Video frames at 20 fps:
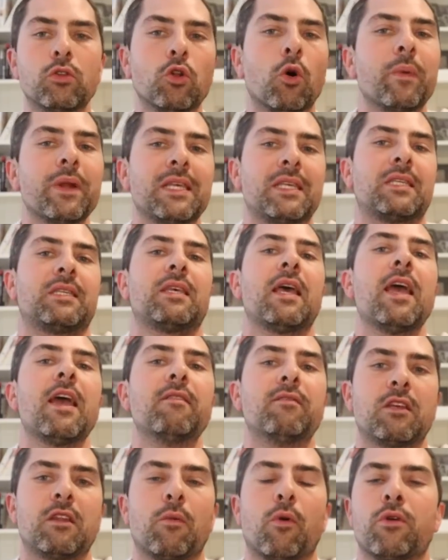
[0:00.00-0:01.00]
nobody
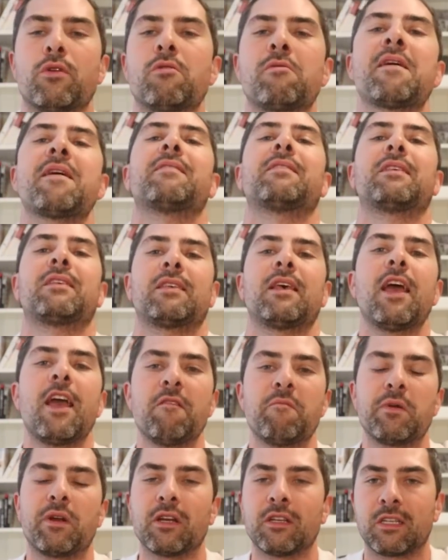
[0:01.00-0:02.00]
saves anymore. You can't
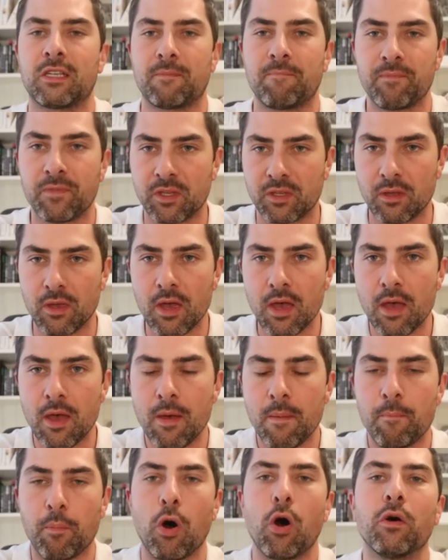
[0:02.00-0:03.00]
save because
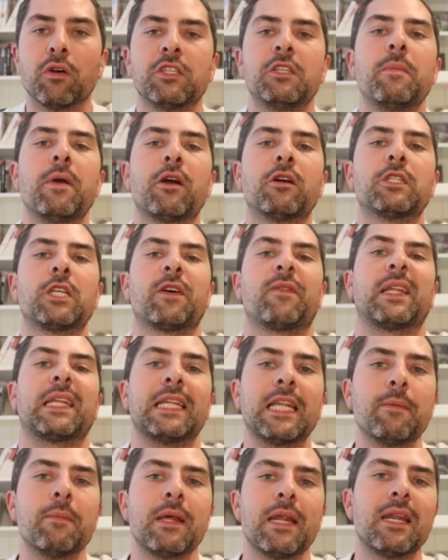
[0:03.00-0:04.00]
policymakers have
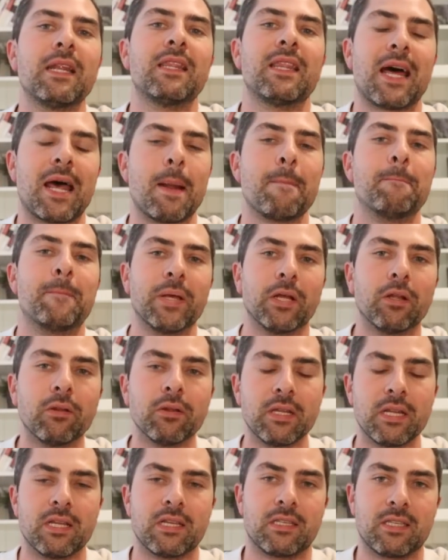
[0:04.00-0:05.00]
eliminated that
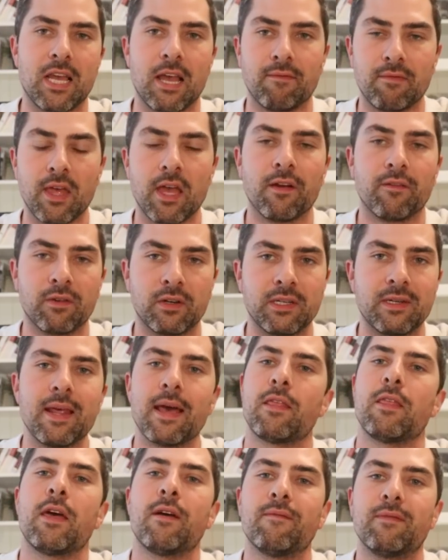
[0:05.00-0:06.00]
ability to save. They have
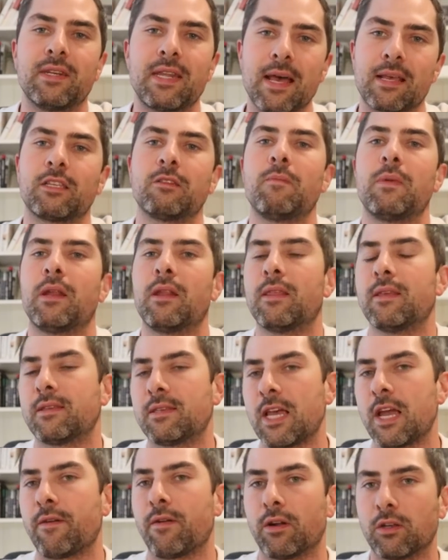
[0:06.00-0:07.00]
de- they have decimated the
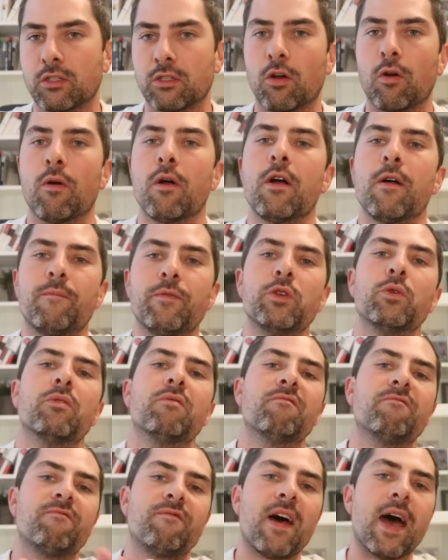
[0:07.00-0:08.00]
saver. So you
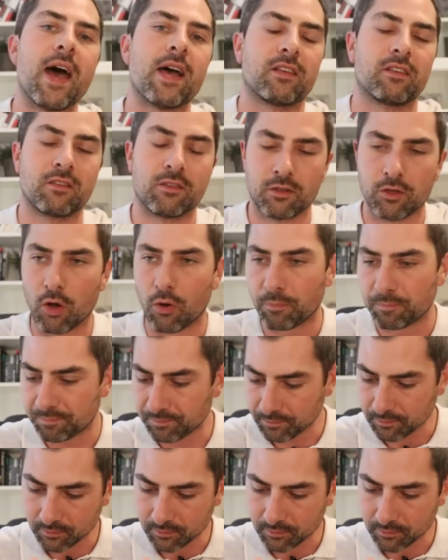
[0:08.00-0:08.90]
invest. So